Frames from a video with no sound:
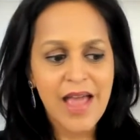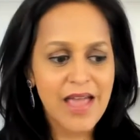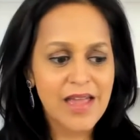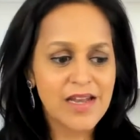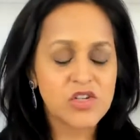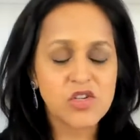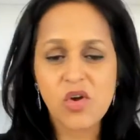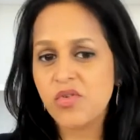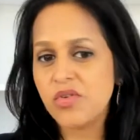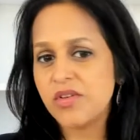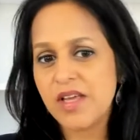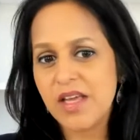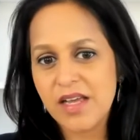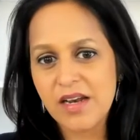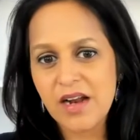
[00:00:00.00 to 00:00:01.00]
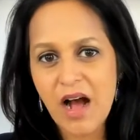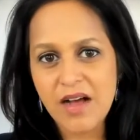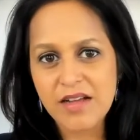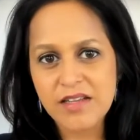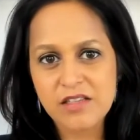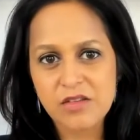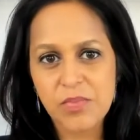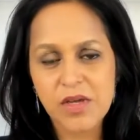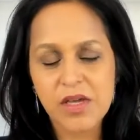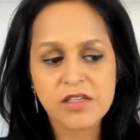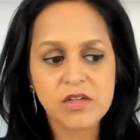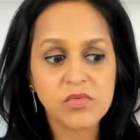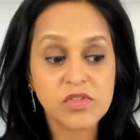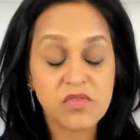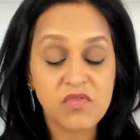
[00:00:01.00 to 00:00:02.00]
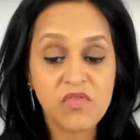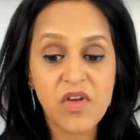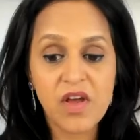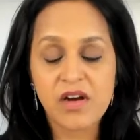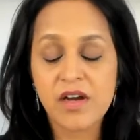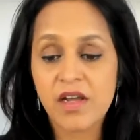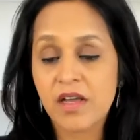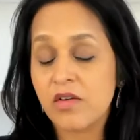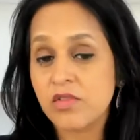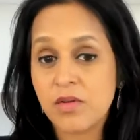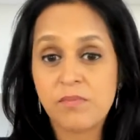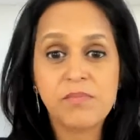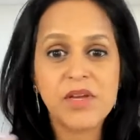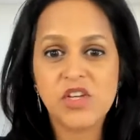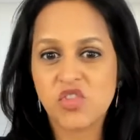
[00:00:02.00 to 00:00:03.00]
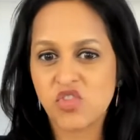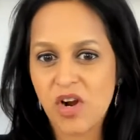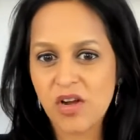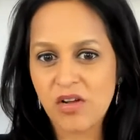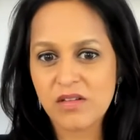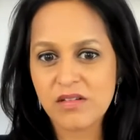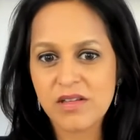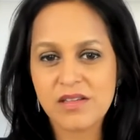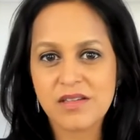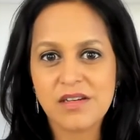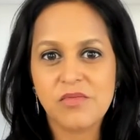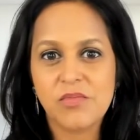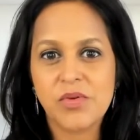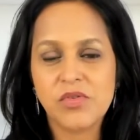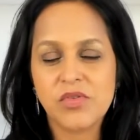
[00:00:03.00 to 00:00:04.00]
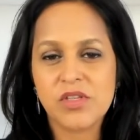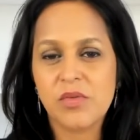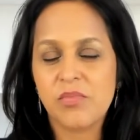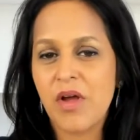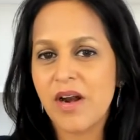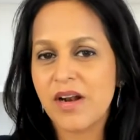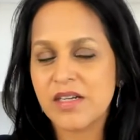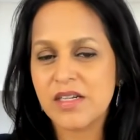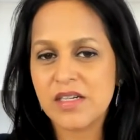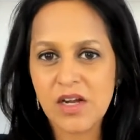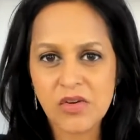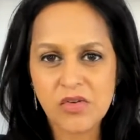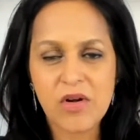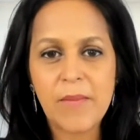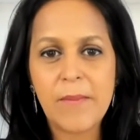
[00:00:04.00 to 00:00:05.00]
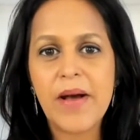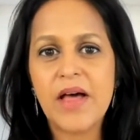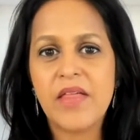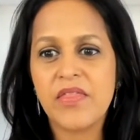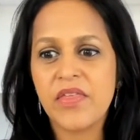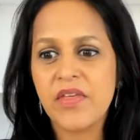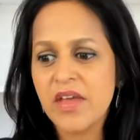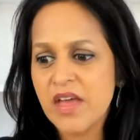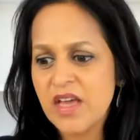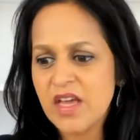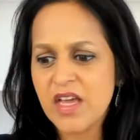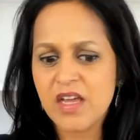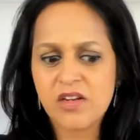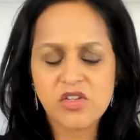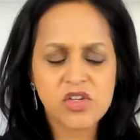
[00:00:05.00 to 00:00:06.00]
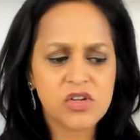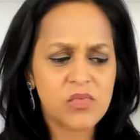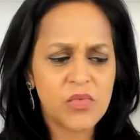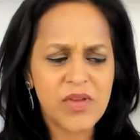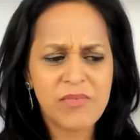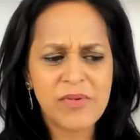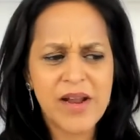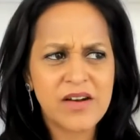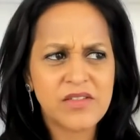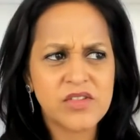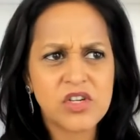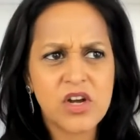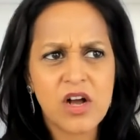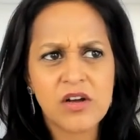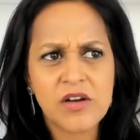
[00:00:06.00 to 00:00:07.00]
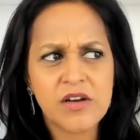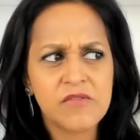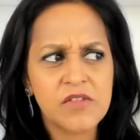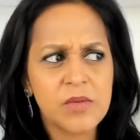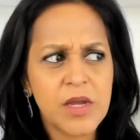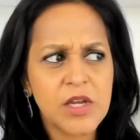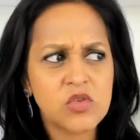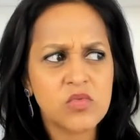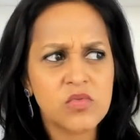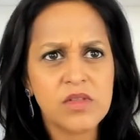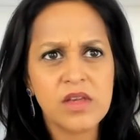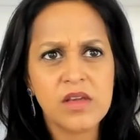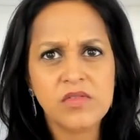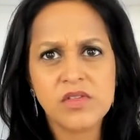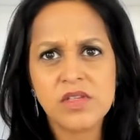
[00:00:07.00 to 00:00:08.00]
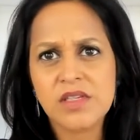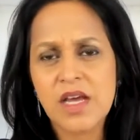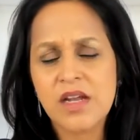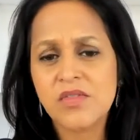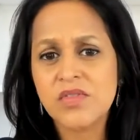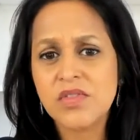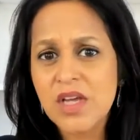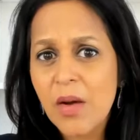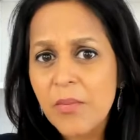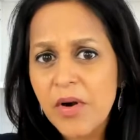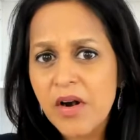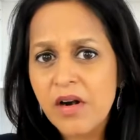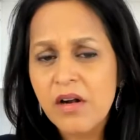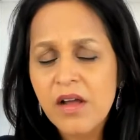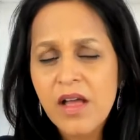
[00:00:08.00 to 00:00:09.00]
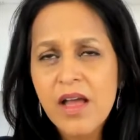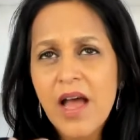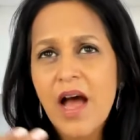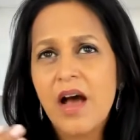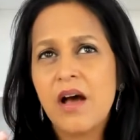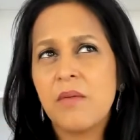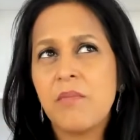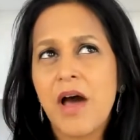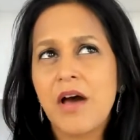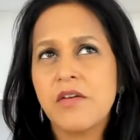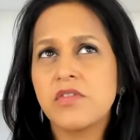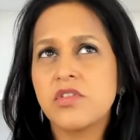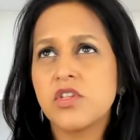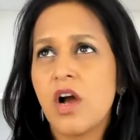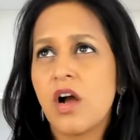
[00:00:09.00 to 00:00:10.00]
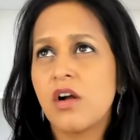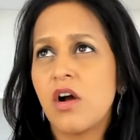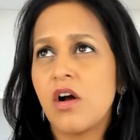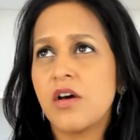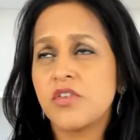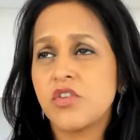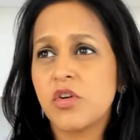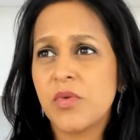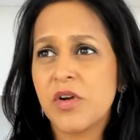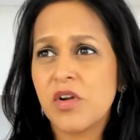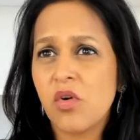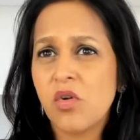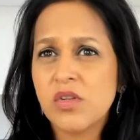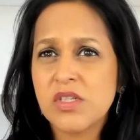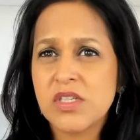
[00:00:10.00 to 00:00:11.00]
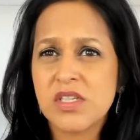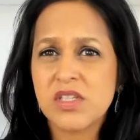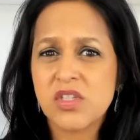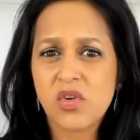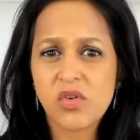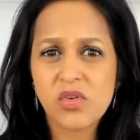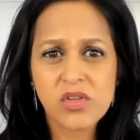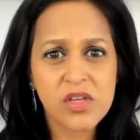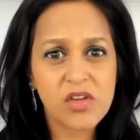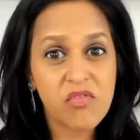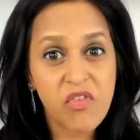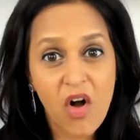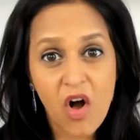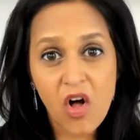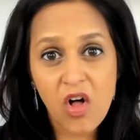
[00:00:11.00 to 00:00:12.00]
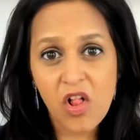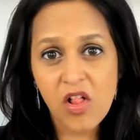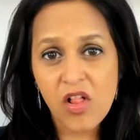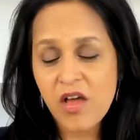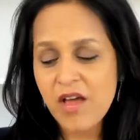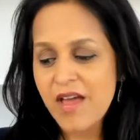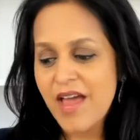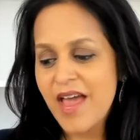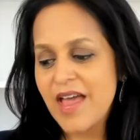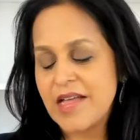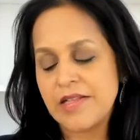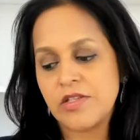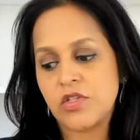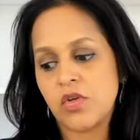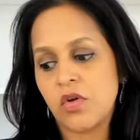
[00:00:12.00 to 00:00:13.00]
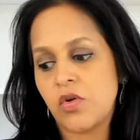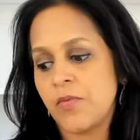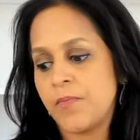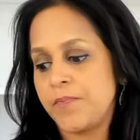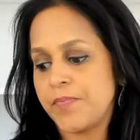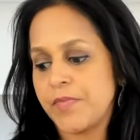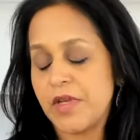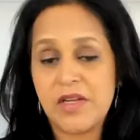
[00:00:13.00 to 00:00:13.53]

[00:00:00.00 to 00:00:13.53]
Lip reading: and it totally hit us because it was a big struggle. Instead of producing the product in under a month, we've been out of stock on inflammation relief since end of summer, out of stock on turmeric gold since early fall. And so